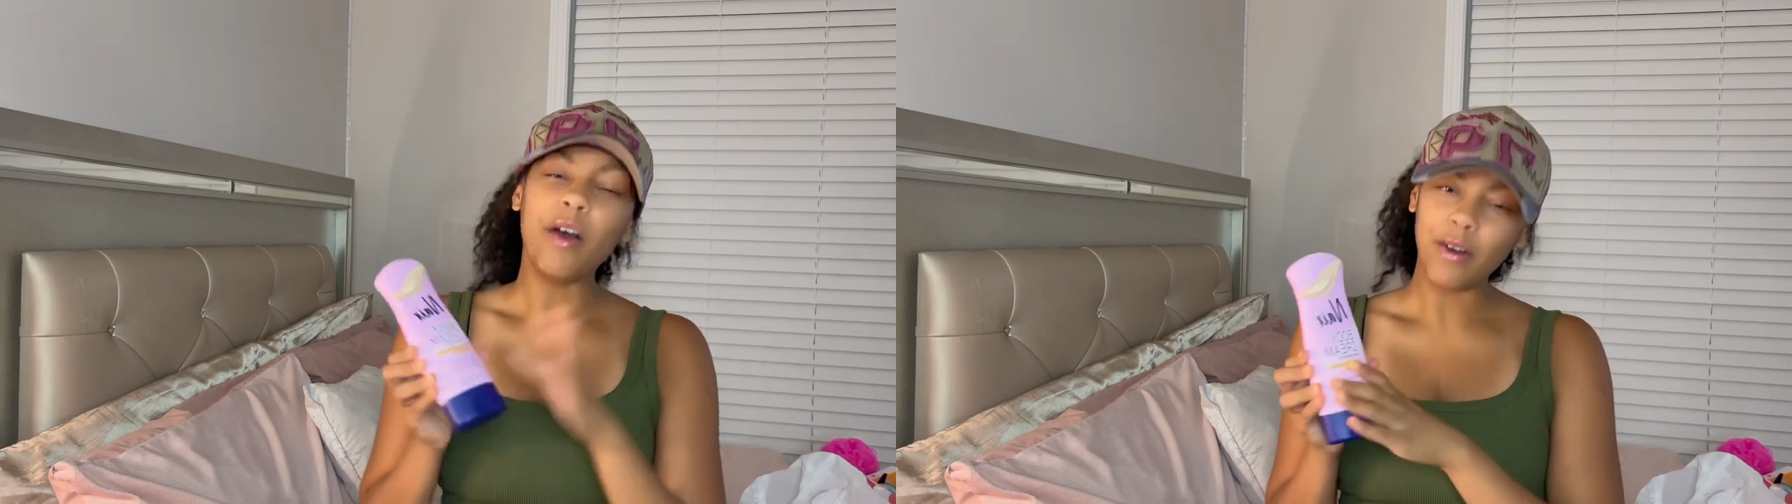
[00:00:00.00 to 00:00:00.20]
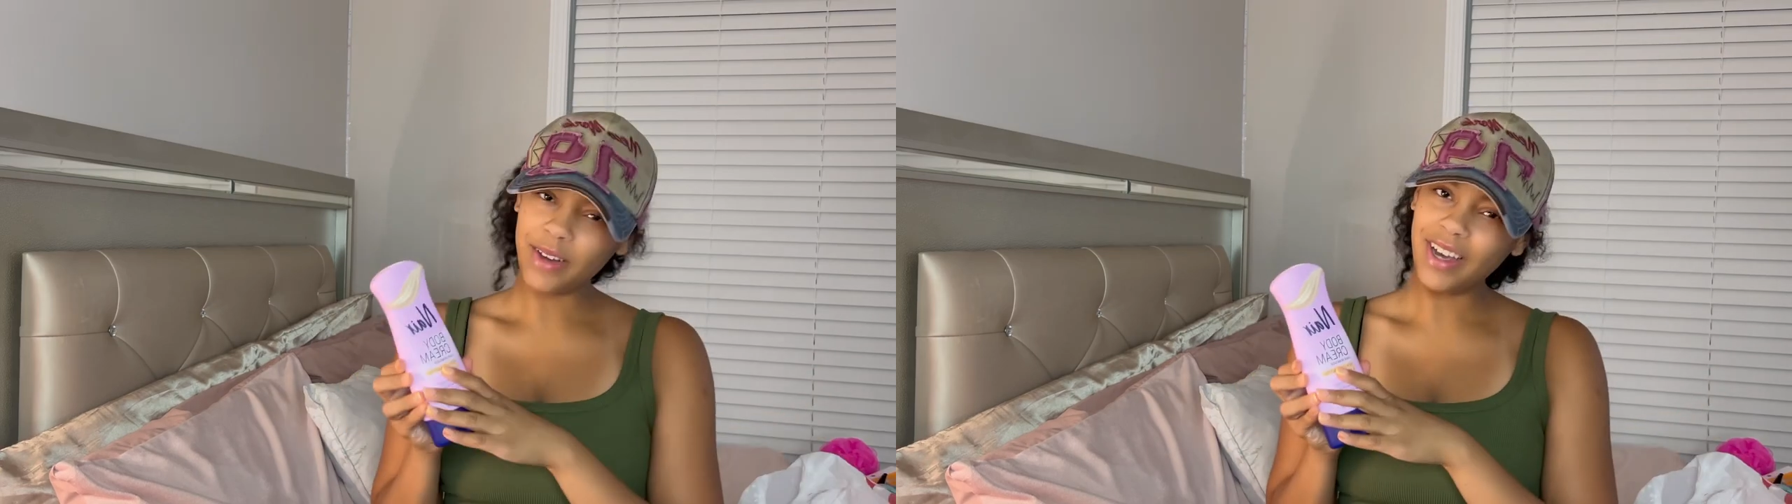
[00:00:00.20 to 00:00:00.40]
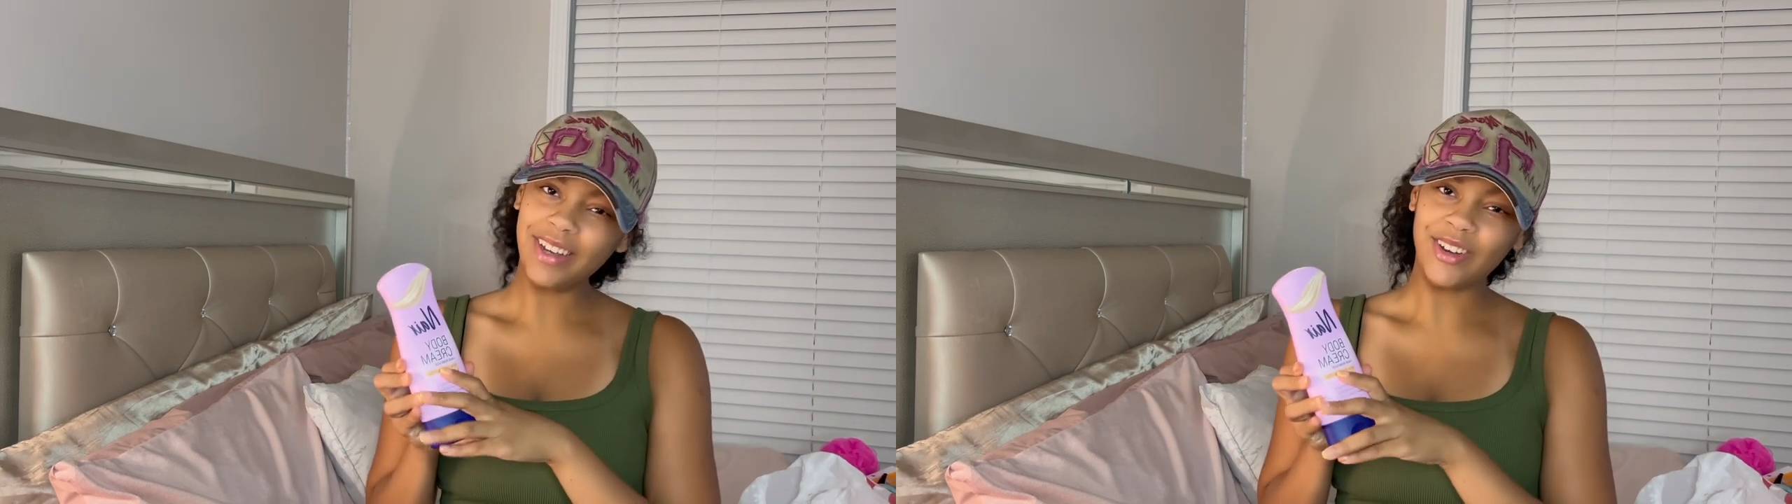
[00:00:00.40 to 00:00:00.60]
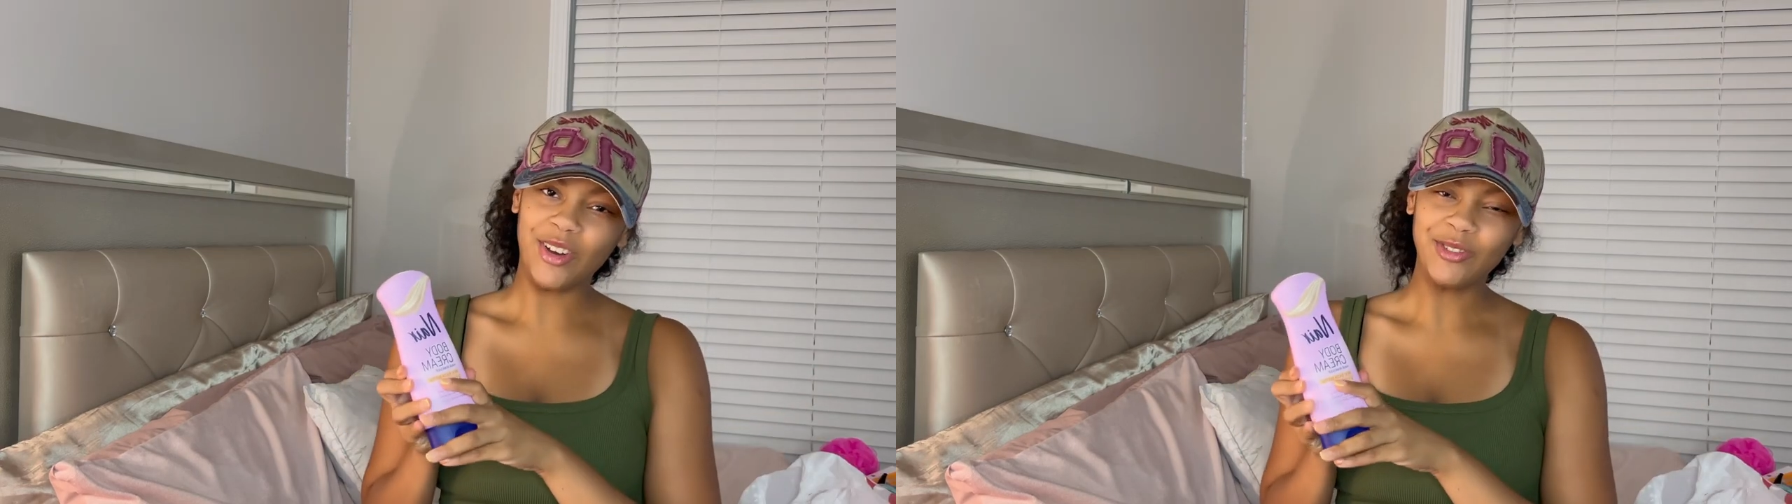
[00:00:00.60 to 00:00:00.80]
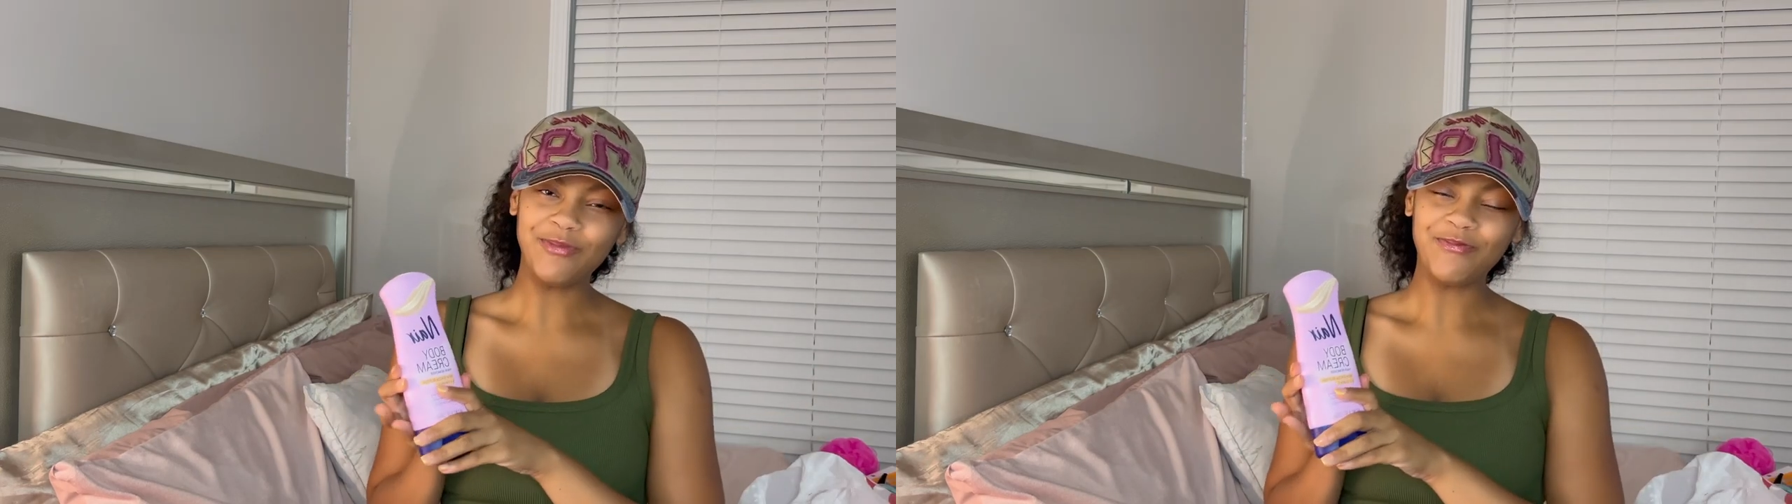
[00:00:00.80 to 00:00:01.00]
Okay,
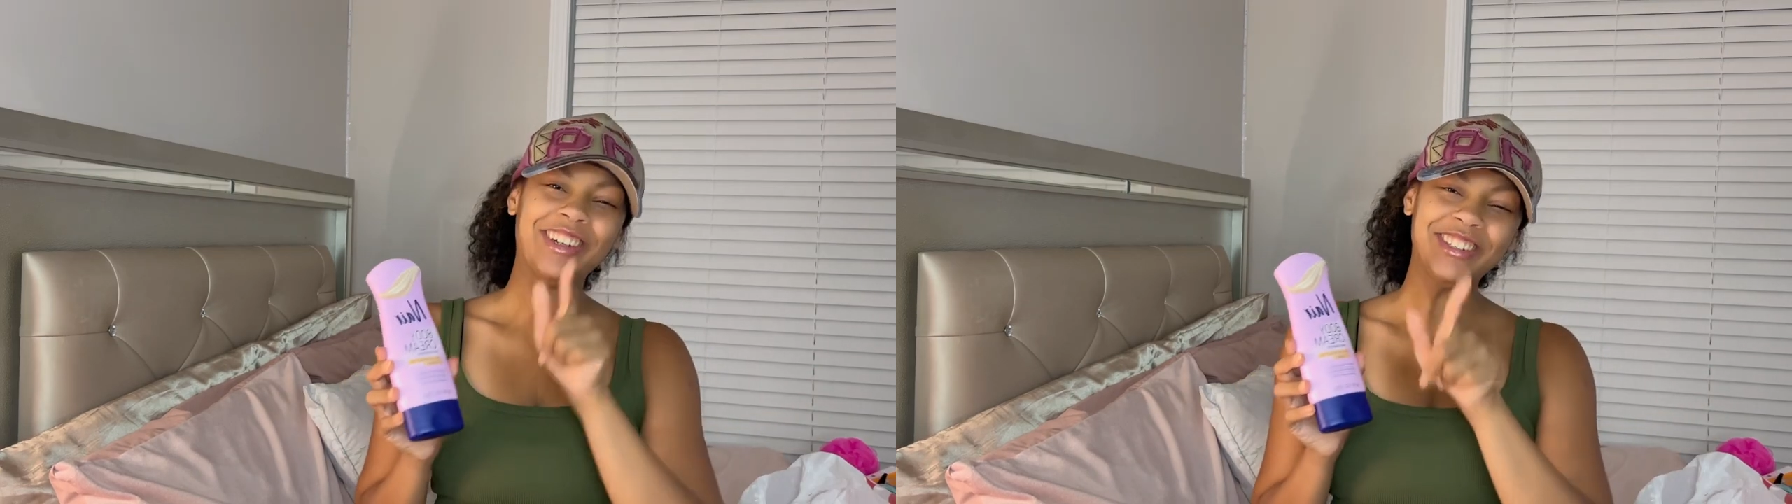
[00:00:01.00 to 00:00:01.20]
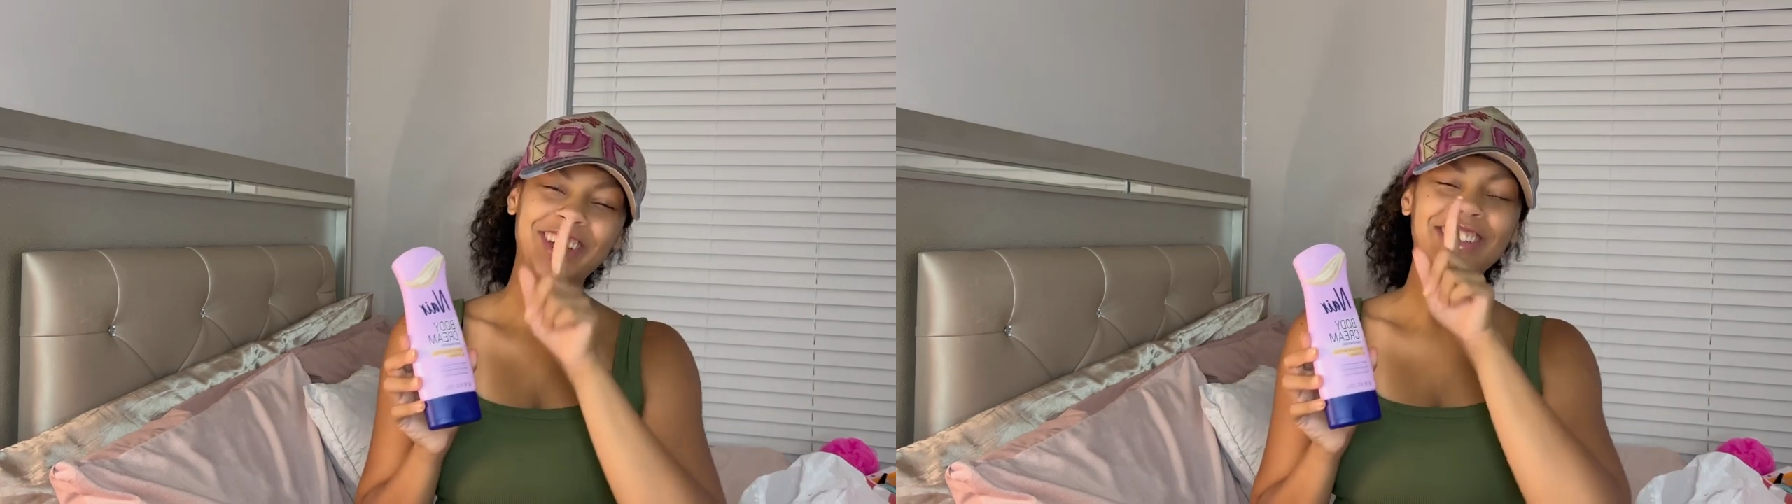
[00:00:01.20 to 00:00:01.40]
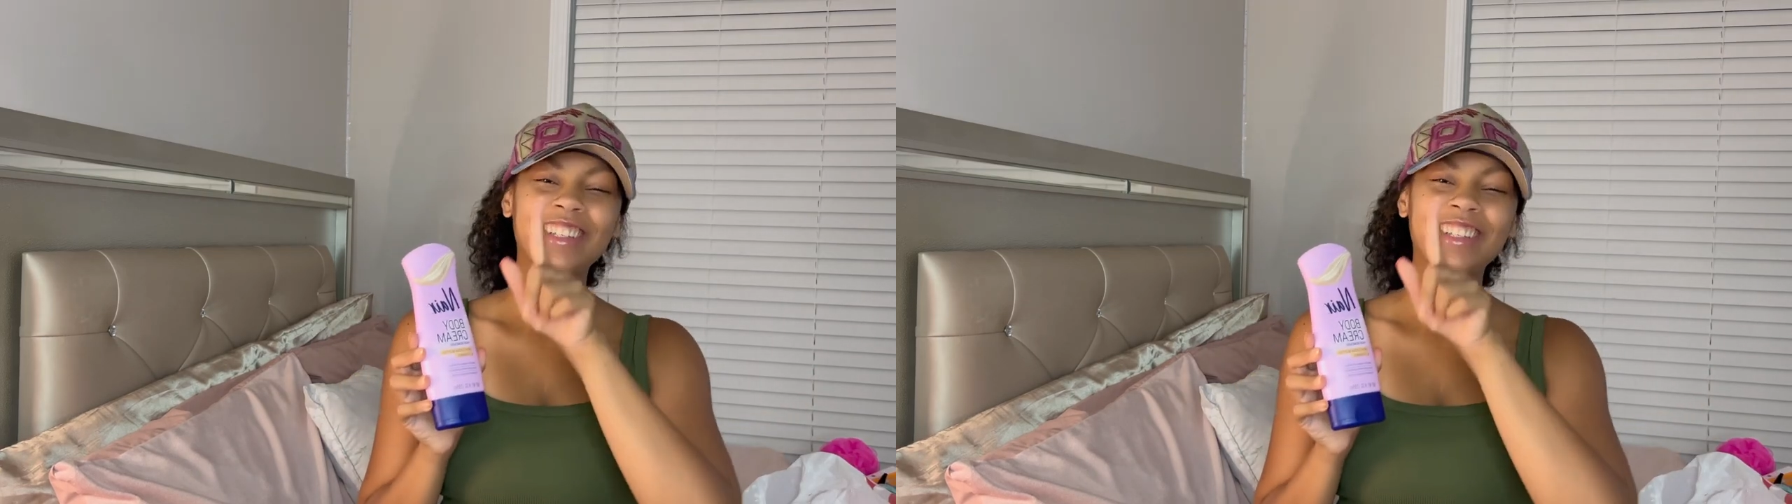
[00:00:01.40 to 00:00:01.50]
y'all. Told y'all